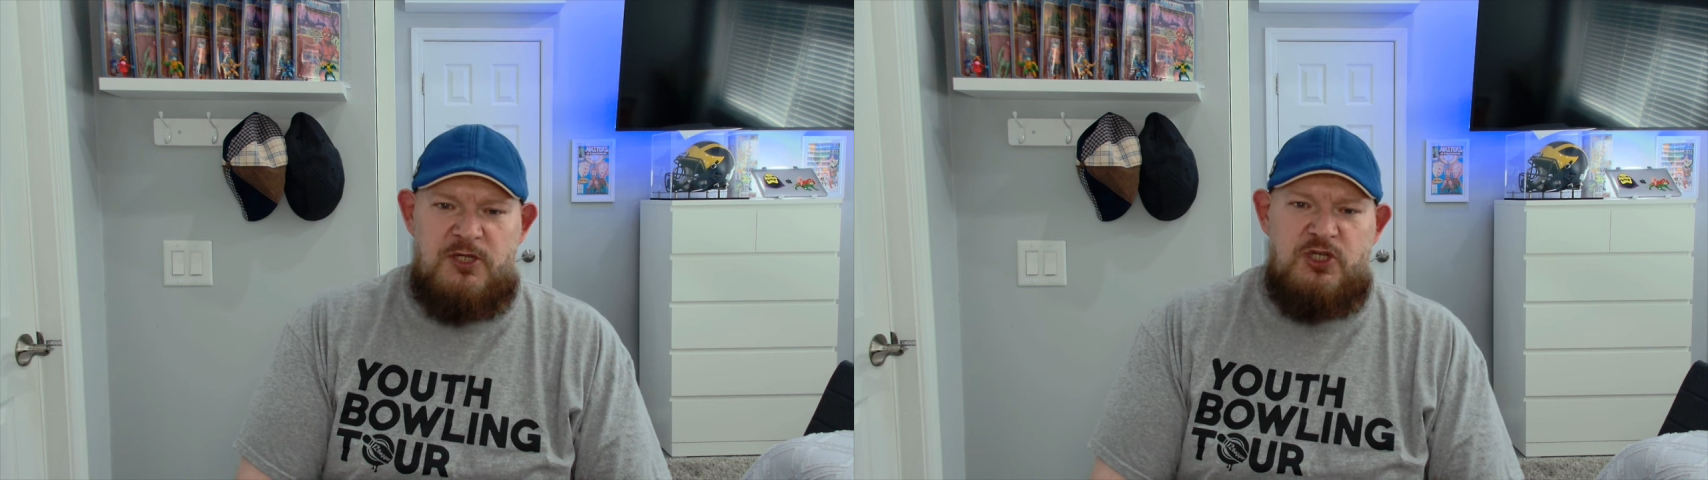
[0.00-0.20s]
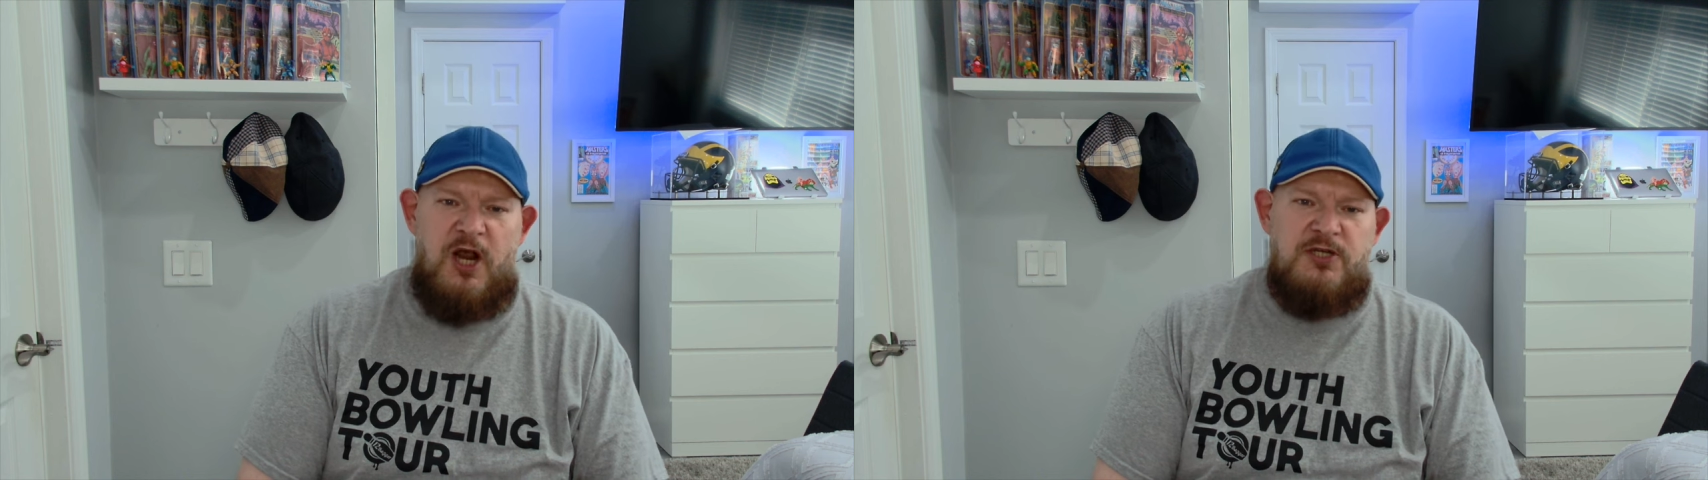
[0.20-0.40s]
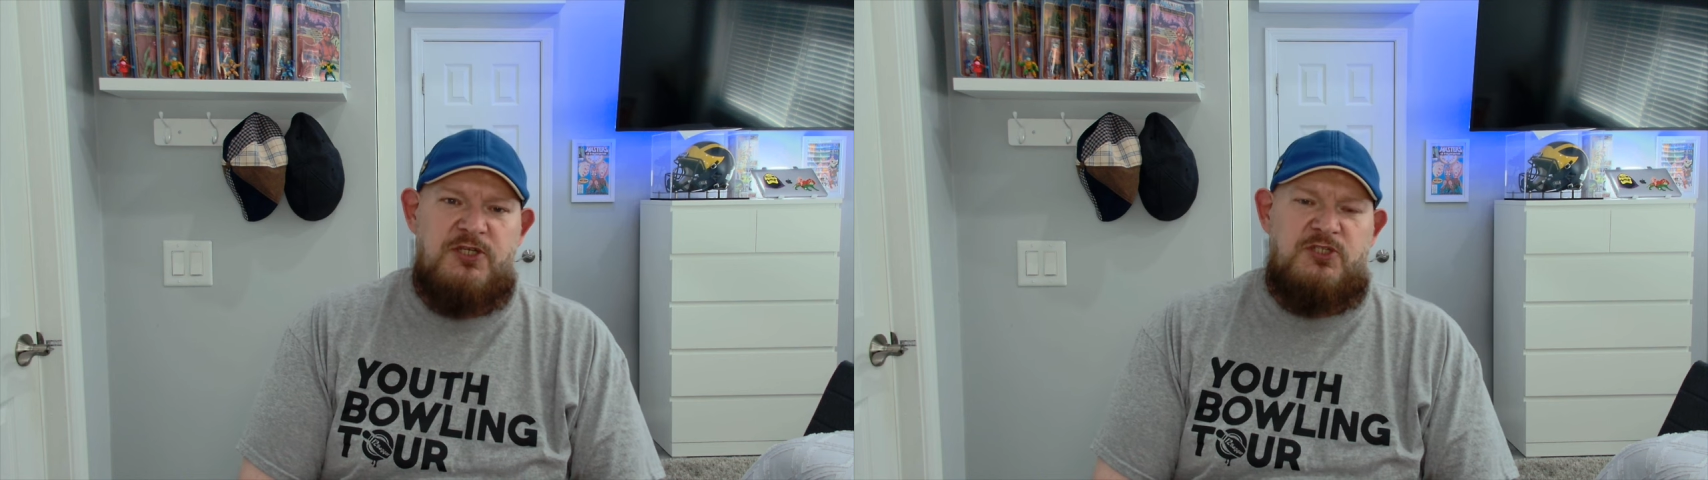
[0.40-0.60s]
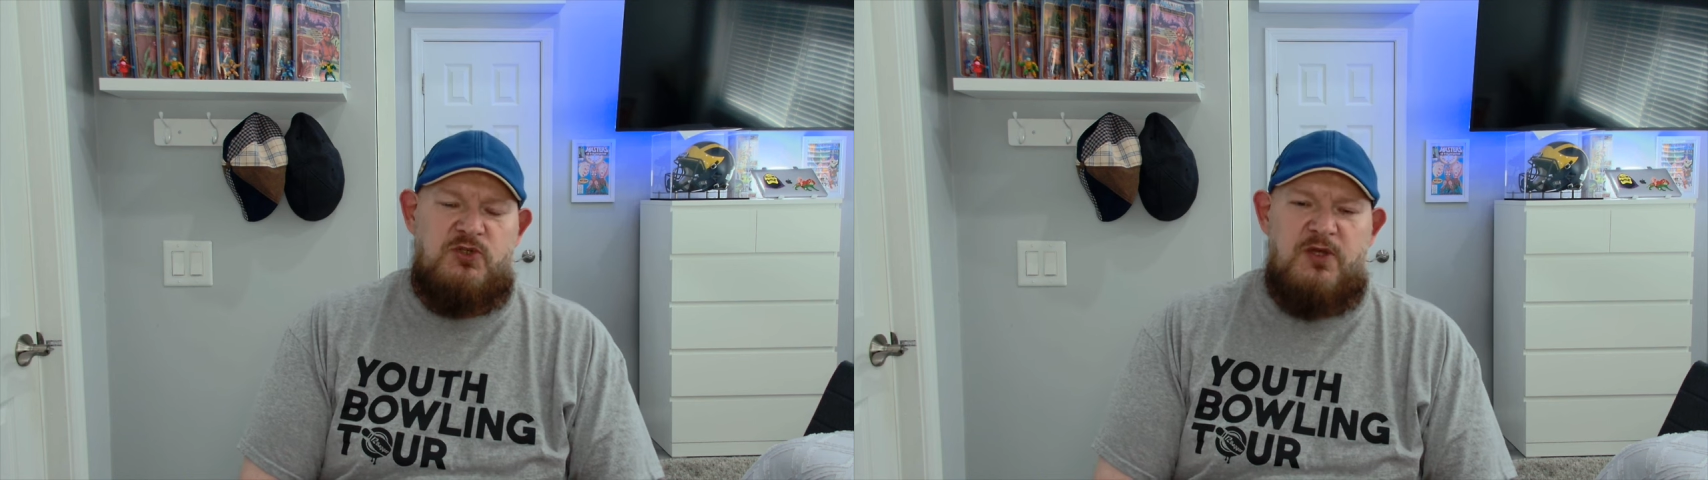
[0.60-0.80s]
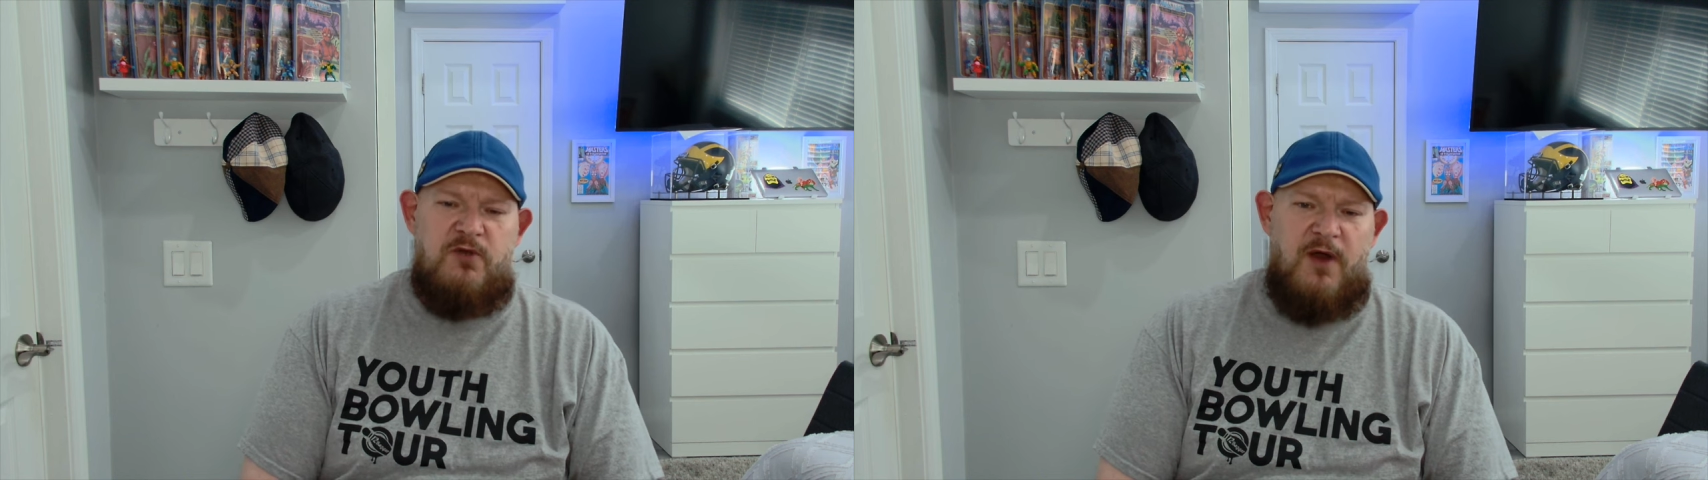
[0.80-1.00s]
charger to
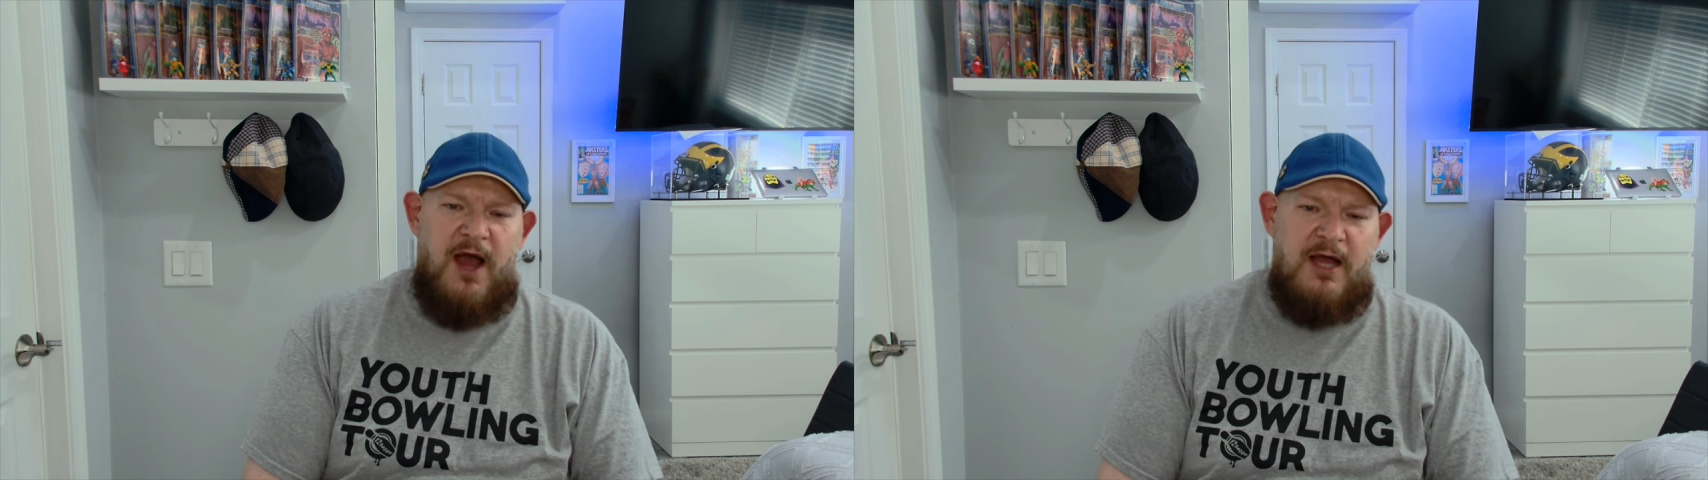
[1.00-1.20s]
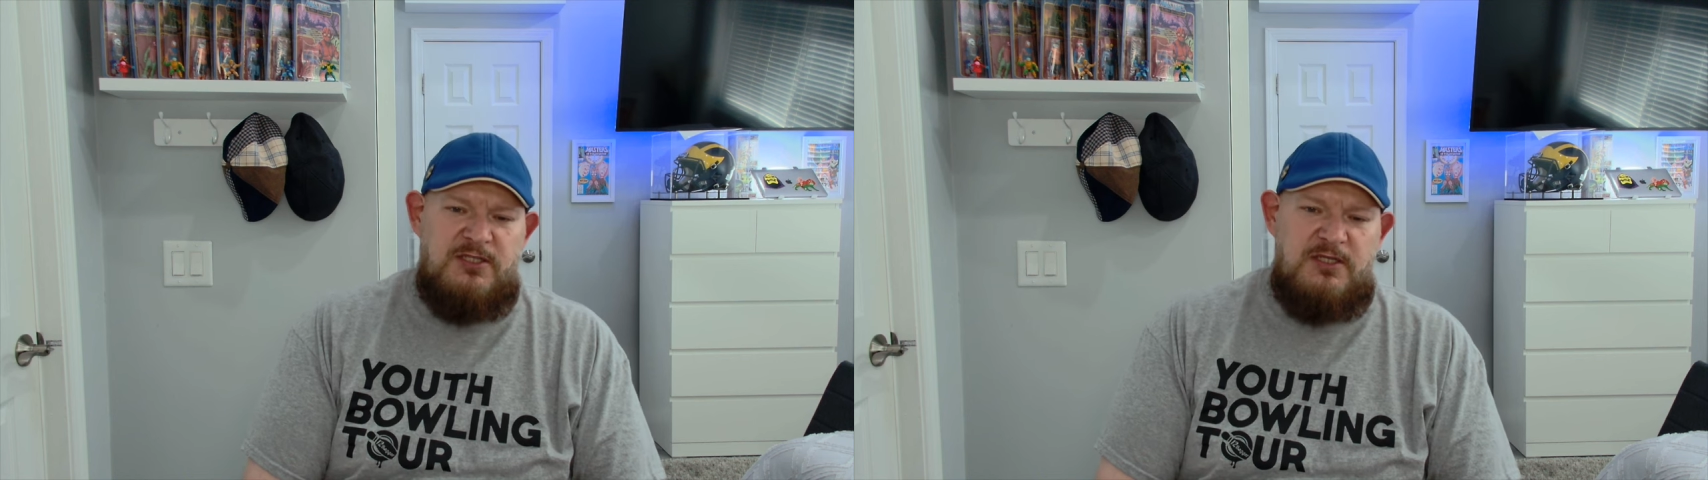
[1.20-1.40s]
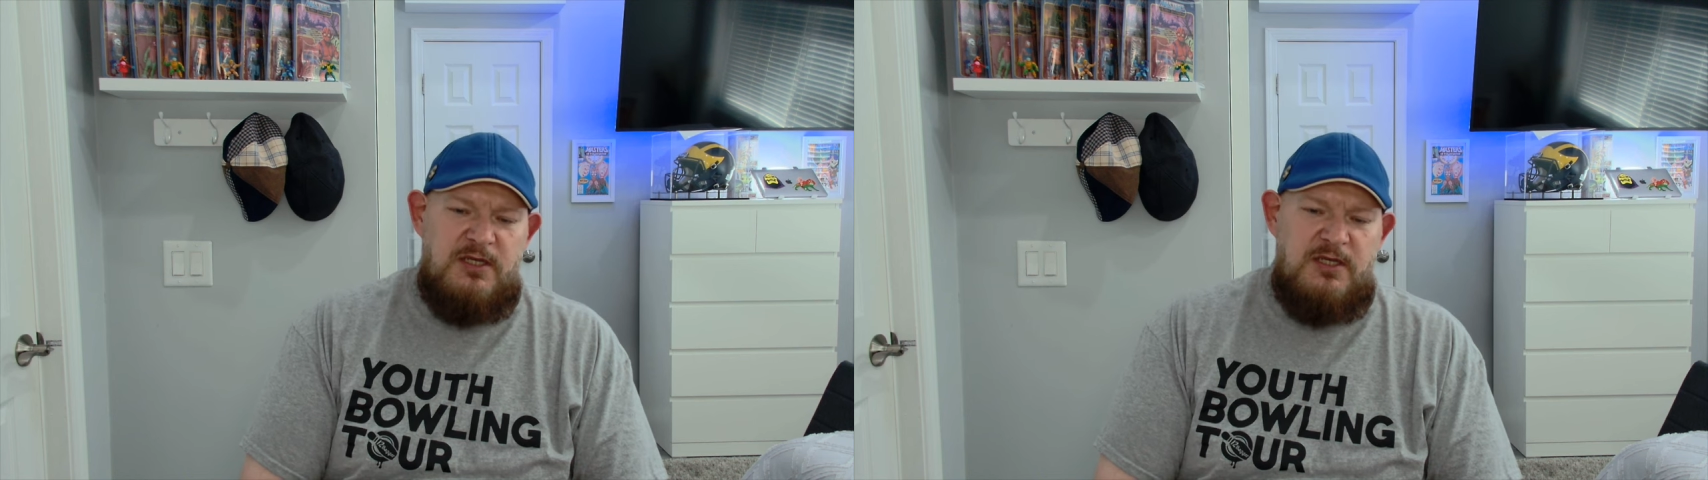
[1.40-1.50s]
the garage